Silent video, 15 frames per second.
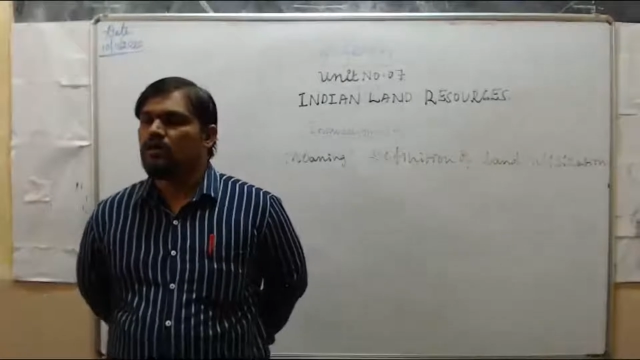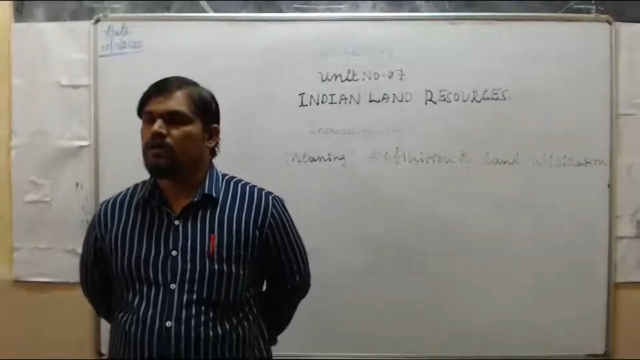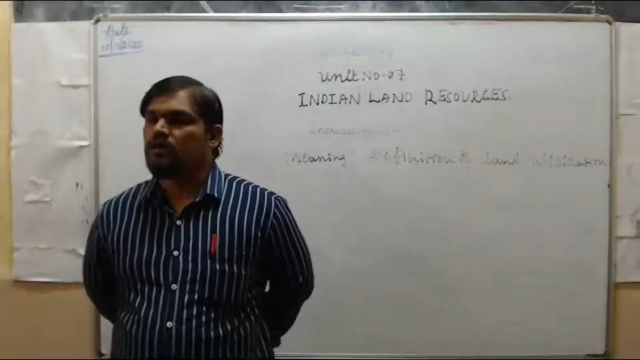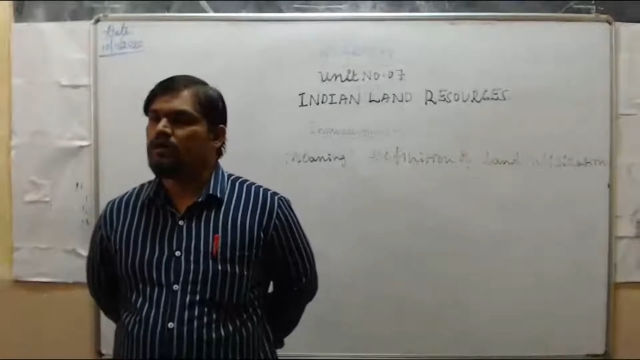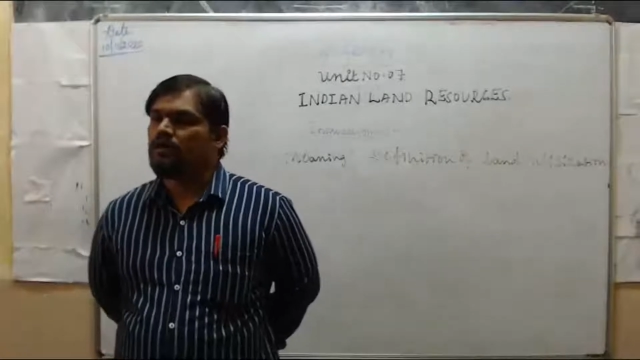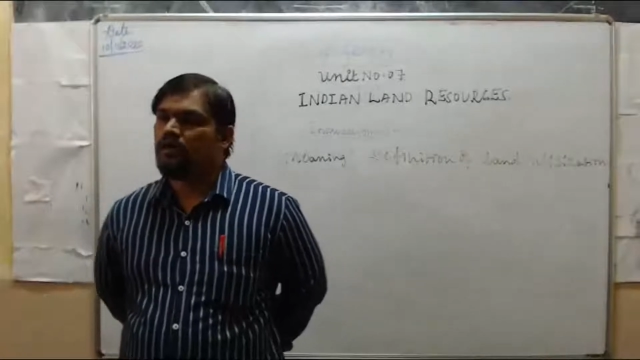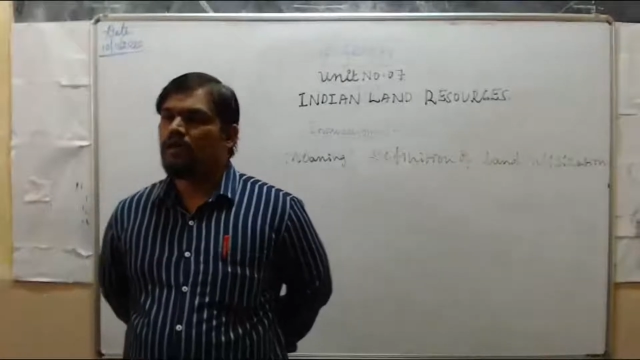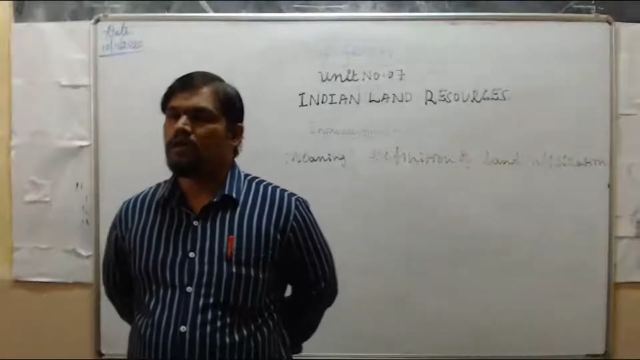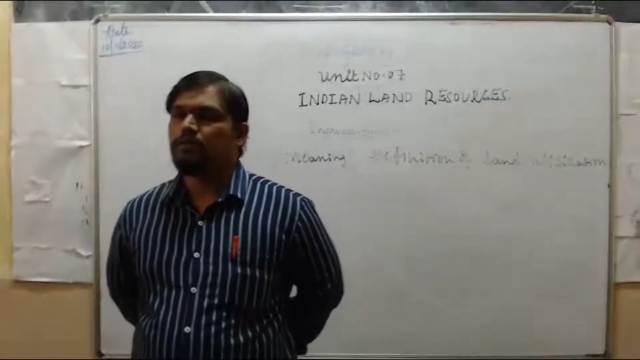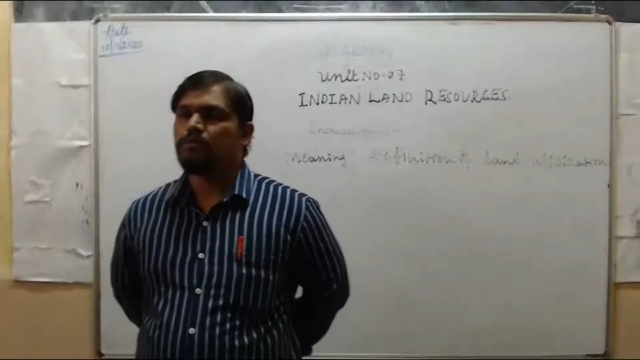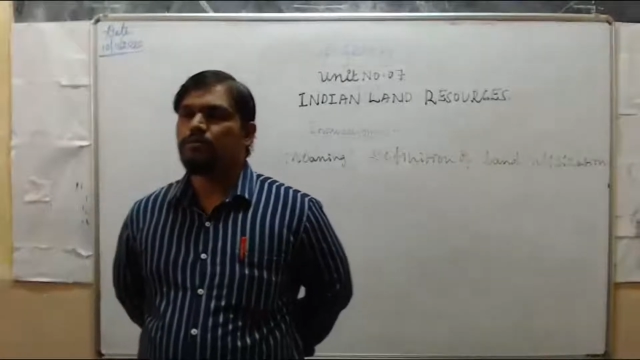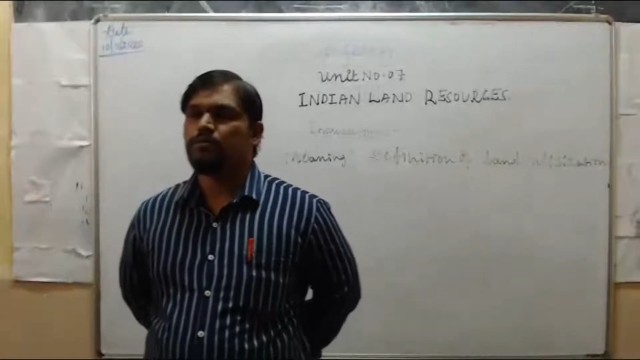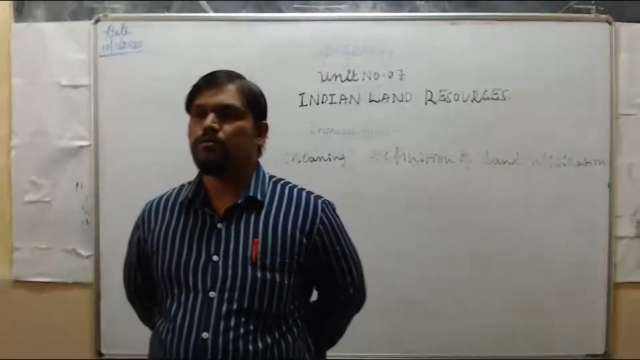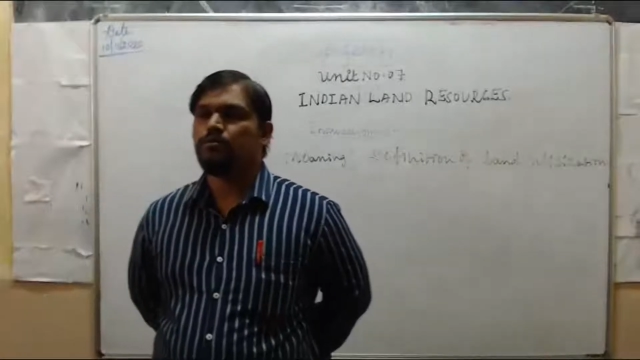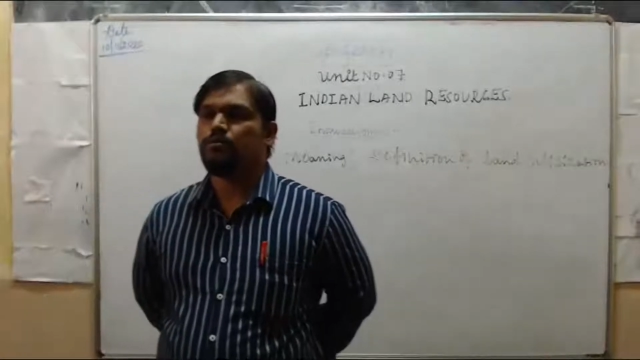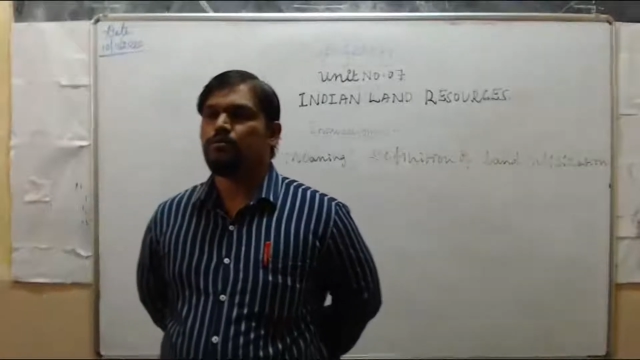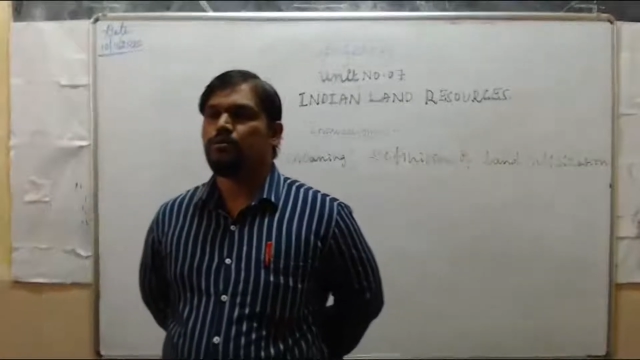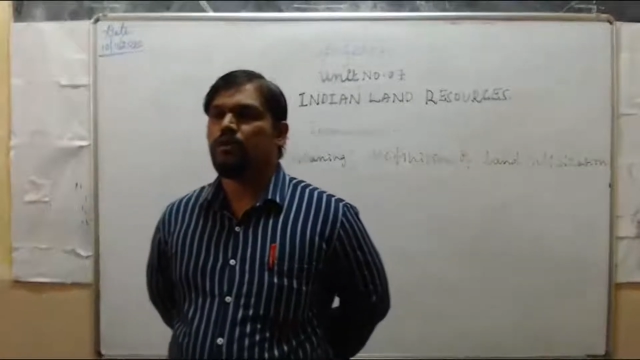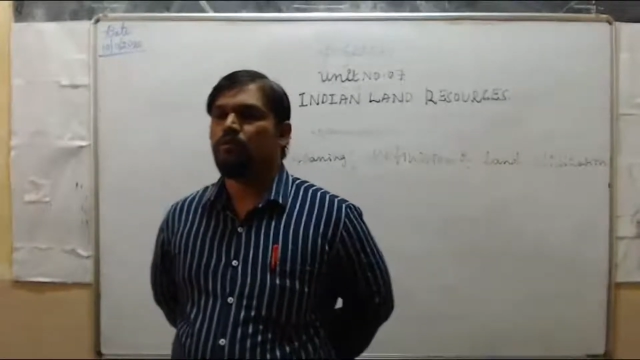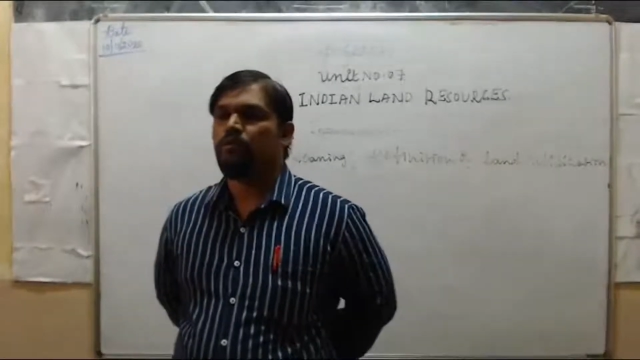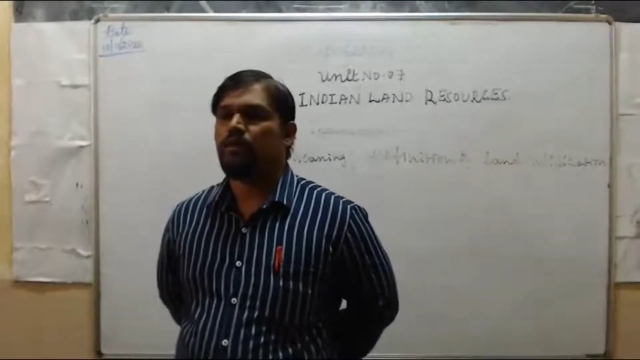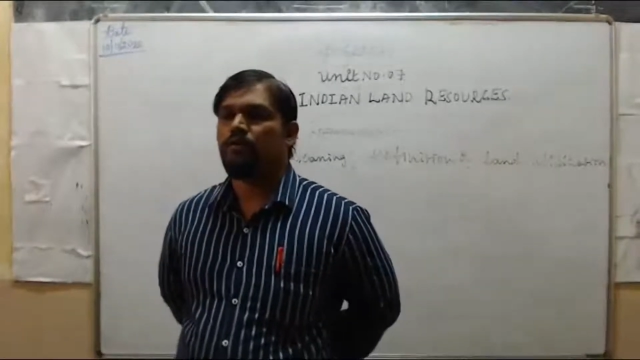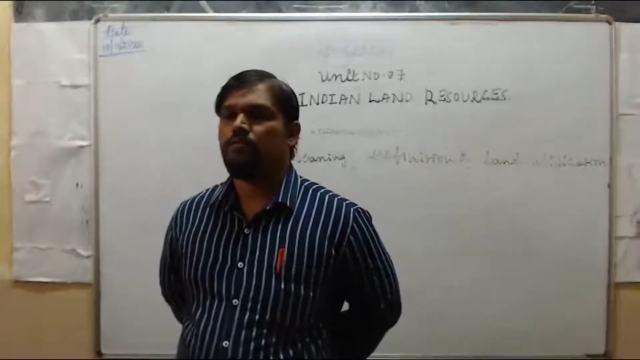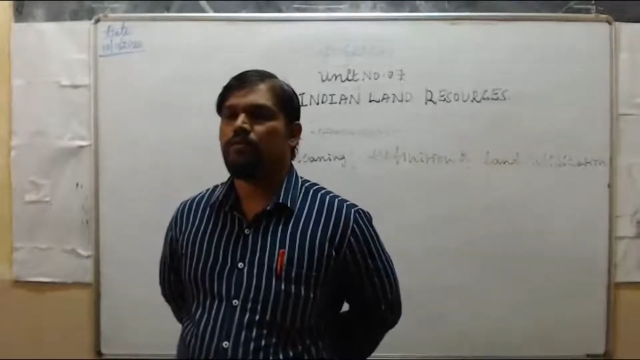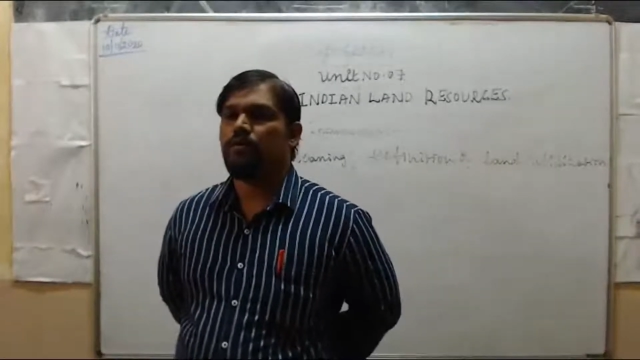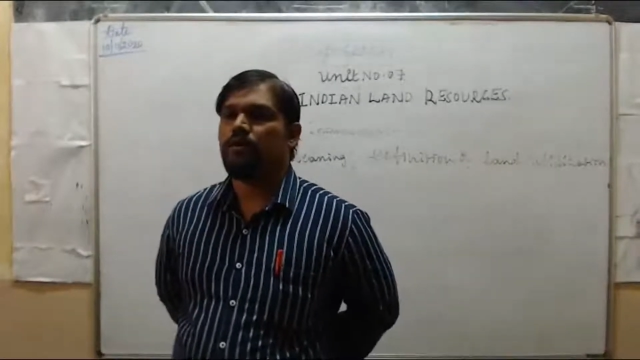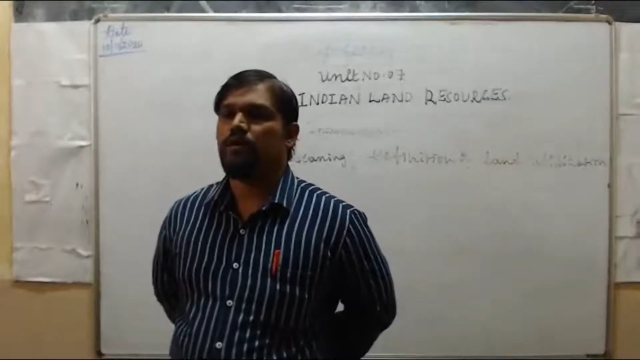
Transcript: it helps to develop